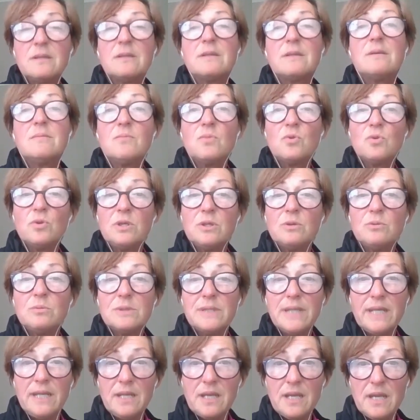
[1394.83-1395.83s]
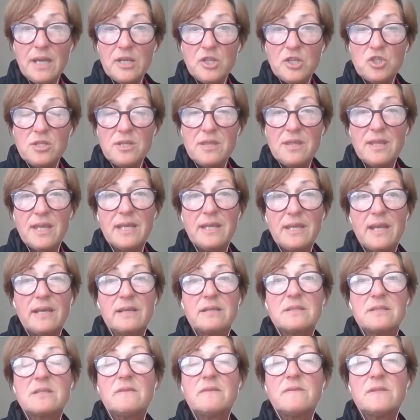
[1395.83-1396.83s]
the more you will engage in that
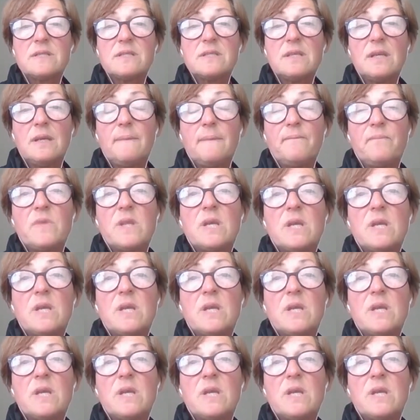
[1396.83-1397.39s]
activity.